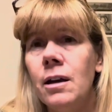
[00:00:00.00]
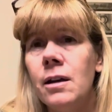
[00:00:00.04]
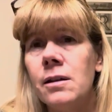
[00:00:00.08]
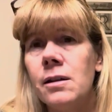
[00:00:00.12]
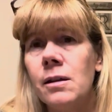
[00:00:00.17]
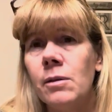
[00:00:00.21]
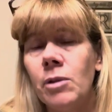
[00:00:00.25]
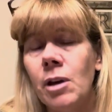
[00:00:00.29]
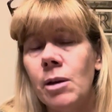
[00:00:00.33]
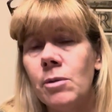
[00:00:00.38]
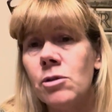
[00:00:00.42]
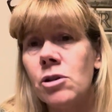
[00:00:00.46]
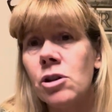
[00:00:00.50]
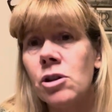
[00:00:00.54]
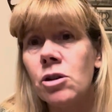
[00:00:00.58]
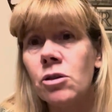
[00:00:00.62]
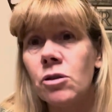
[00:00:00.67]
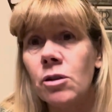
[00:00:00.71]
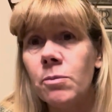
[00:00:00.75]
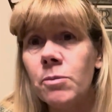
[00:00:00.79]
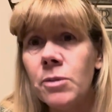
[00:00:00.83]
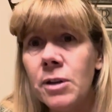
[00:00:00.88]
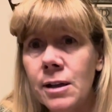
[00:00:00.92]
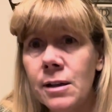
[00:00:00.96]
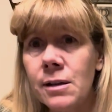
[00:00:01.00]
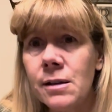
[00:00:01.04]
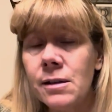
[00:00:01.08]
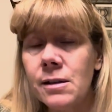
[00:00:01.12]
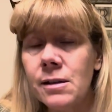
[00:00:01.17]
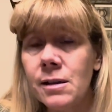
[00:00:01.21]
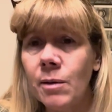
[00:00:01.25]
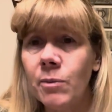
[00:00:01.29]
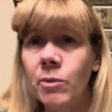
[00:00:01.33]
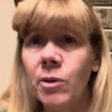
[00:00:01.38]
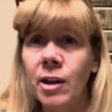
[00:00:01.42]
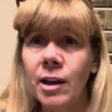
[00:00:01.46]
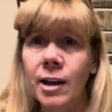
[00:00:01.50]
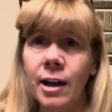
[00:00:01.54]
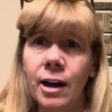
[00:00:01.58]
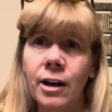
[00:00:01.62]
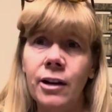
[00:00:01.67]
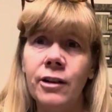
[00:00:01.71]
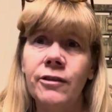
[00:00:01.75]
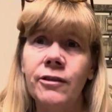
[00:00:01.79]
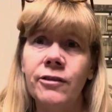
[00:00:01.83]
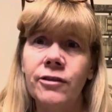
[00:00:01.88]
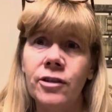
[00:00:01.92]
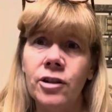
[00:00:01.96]
Sometimes scripting something
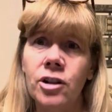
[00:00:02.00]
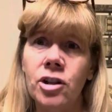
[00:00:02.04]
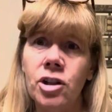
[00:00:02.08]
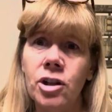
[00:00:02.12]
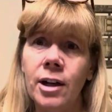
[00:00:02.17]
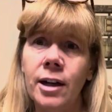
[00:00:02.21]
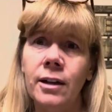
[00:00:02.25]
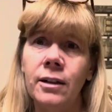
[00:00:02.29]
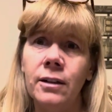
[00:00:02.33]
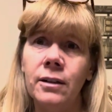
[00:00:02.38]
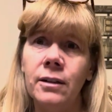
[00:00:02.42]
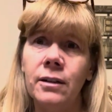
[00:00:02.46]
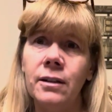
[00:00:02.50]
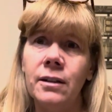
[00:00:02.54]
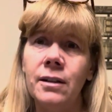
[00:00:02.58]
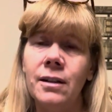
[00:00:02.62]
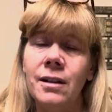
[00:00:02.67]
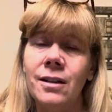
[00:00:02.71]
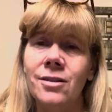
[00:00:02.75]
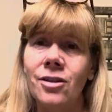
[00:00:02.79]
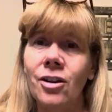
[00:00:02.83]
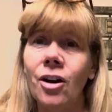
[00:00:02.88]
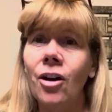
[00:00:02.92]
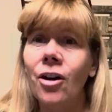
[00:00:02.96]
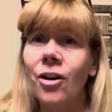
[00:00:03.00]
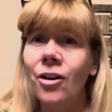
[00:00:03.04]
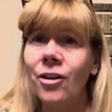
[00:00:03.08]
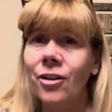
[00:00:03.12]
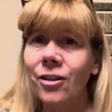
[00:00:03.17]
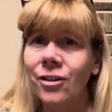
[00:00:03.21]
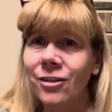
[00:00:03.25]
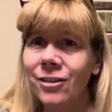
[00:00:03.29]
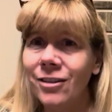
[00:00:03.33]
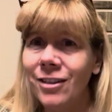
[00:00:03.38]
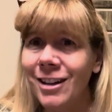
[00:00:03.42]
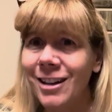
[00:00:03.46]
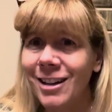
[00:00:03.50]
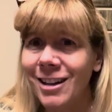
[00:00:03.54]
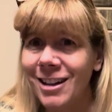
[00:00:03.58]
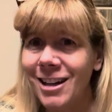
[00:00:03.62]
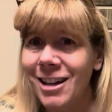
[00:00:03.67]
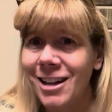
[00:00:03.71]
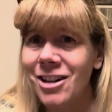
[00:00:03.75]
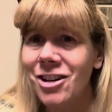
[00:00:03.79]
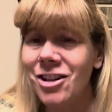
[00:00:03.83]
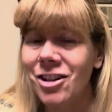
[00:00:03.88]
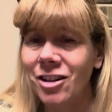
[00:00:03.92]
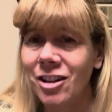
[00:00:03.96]
out for a child is all the
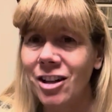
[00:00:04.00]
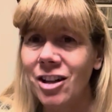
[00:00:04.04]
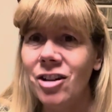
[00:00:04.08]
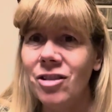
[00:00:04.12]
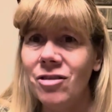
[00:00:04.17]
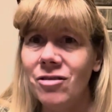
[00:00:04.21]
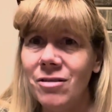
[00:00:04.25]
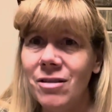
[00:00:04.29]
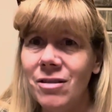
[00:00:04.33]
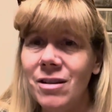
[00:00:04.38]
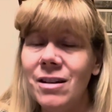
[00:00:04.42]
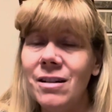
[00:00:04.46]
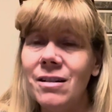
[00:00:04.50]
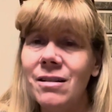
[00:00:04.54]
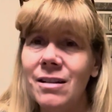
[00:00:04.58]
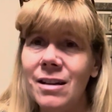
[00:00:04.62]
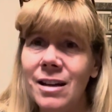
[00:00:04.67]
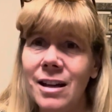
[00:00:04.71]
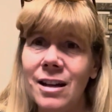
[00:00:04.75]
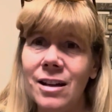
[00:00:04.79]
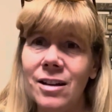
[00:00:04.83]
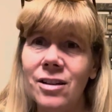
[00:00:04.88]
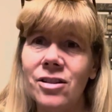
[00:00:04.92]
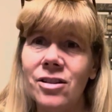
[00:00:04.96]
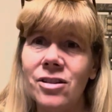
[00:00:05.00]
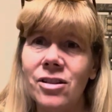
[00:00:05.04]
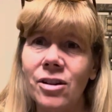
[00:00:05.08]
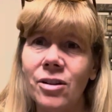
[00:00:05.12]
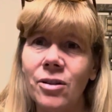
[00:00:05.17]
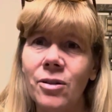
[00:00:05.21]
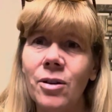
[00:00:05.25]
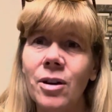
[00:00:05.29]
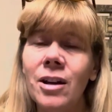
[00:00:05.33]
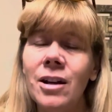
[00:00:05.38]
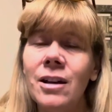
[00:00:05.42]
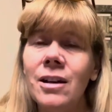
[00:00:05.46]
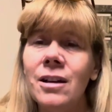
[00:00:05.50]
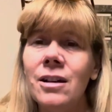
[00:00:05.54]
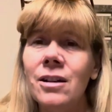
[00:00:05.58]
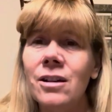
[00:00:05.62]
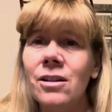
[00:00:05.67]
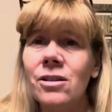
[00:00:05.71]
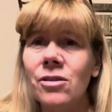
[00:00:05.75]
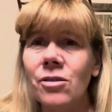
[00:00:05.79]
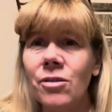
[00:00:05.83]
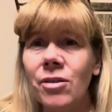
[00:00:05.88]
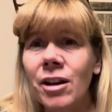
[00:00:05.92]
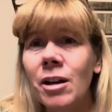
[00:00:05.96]
connection that you need. So
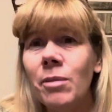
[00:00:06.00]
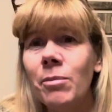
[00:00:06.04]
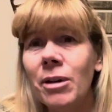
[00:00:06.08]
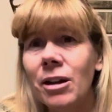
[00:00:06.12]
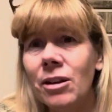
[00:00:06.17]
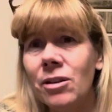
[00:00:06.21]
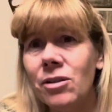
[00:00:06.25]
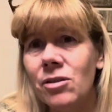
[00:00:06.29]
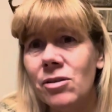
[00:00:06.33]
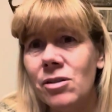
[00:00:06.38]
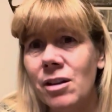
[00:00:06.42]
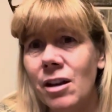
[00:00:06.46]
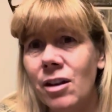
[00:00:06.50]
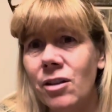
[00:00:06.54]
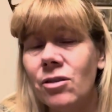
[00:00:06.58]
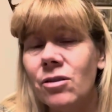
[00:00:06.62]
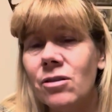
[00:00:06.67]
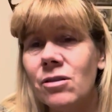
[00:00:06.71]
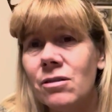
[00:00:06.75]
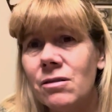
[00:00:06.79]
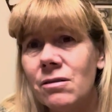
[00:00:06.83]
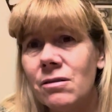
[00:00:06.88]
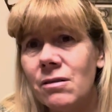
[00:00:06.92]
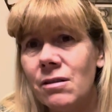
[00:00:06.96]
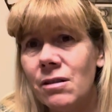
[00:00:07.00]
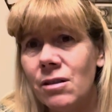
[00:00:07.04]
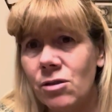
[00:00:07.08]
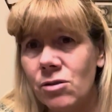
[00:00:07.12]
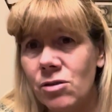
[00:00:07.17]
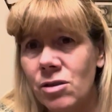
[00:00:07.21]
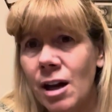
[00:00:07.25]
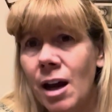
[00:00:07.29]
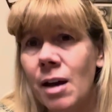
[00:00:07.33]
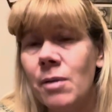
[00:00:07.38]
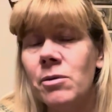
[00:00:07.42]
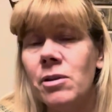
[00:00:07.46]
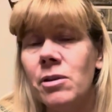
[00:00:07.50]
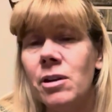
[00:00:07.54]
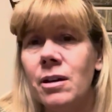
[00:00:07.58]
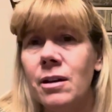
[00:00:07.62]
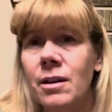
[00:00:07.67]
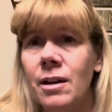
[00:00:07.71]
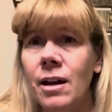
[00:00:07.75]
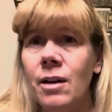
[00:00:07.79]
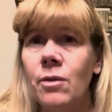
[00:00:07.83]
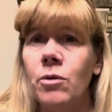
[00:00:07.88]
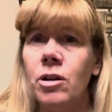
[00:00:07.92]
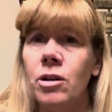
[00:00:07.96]
so think about those other those times of the
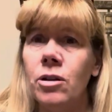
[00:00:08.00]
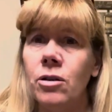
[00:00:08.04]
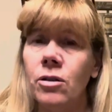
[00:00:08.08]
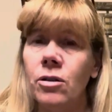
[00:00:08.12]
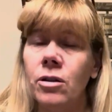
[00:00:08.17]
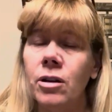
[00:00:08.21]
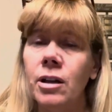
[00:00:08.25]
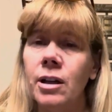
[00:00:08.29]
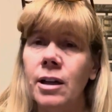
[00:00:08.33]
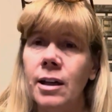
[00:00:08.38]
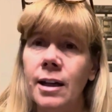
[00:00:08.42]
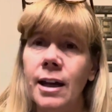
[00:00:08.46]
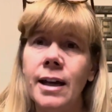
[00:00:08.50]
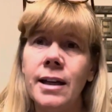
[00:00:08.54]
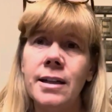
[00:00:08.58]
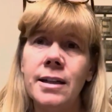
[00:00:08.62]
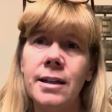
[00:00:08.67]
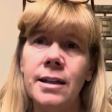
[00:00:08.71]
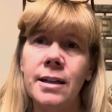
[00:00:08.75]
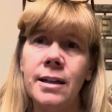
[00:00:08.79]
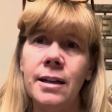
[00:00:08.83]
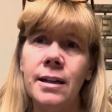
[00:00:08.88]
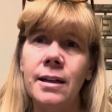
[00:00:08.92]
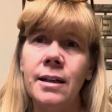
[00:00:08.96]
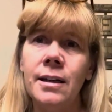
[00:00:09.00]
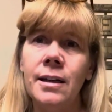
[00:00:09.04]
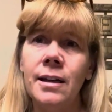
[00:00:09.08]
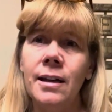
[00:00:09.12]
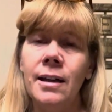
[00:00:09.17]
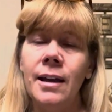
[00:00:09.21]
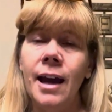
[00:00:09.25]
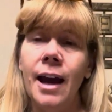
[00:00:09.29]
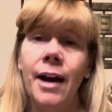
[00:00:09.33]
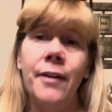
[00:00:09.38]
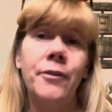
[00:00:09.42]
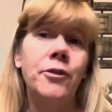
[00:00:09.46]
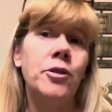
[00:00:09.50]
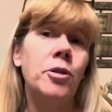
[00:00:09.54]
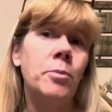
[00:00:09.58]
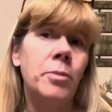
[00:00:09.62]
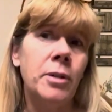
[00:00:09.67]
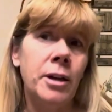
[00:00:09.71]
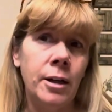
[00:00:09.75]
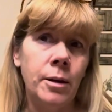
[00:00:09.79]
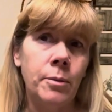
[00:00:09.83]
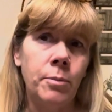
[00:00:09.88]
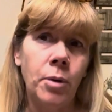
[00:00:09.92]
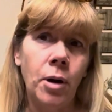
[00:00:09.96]
day when you're connecting after
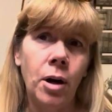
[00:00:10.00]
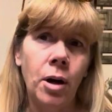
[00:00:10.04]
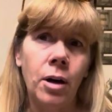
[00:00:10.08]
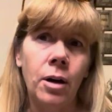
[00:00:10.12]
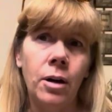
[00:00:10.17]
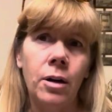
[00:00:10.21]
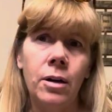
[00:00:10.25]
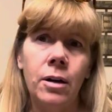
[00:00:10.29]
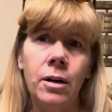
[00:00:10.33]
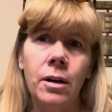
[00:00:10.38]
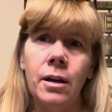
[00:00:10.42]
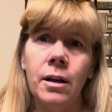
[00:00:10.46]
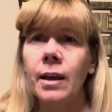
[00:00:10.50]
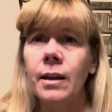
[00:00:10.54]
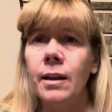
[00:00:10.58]
being apart.